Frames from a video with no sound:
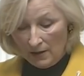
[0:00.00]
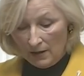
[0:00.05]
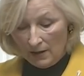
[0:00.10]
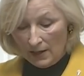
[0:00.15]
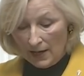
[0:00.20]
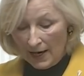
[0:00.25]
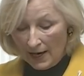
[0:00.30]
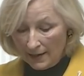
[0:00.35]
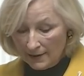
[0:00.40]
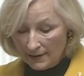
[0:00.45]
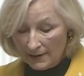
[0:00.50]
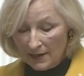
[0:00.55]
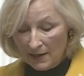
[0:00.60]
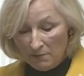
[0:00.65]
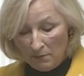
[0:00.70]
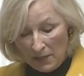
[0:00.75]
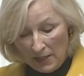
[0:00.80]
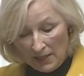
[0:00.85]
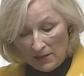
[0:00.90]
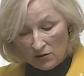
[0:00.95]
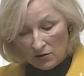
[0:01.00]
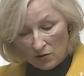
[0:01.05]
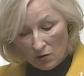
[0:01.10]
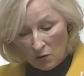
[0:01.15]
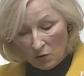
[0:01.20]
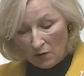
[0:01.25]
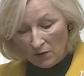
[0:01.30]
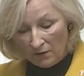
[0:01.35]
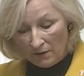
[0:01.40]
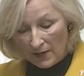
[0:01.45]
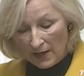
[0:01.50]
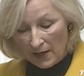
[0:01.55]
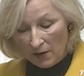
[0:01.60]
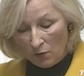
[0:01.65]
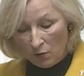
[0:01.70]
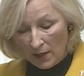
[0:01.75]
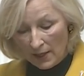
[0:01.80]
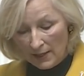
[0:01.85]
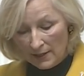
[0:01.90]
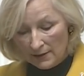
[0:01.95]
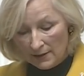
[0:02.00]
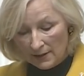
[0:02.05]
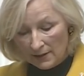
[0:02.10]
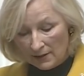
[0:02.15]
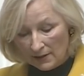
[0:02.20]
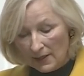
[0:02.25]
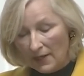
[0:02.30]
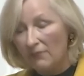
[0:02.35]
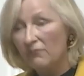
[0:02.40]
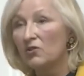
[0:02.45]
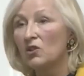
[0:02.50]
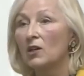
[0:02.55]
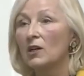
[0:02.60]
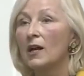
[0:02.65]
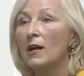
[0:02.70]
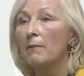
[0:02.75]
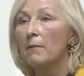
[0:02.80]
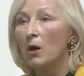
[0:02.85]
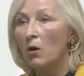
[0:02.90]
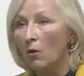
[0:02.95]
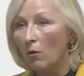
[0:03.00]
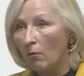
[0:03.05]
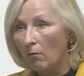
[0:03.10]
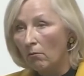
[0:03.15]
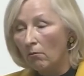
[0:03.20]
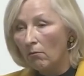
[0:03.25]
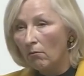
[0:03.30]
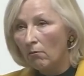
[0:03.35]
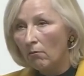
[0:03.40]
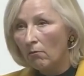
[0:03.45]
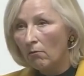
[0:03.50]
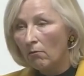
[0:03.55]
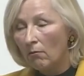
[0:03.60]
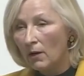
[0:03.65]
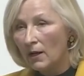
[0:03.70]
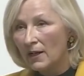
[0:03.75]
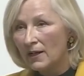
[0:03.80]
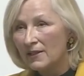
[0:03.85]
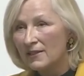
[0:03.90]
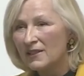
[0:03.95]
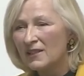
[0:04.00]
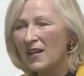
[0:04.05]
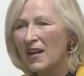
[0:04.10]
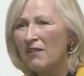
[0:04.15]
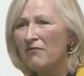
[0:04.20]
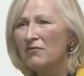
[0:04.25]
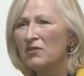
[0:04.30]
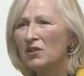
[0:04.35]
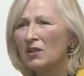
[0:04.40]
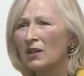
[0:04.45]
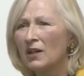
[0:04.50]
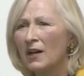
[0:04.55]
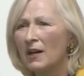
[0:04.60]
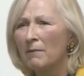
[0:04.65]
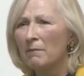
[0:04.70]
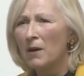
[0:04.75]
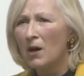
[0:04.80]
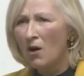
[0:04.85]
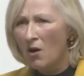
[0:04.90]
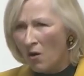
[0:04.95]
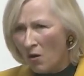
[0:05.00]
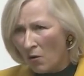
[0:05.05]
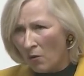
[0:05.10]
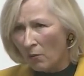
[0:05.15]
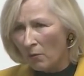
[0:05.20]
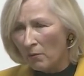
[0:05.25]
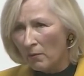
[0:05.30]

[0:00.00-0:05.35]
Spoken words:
asking me to notify when is it safe to come home. Safe to come home.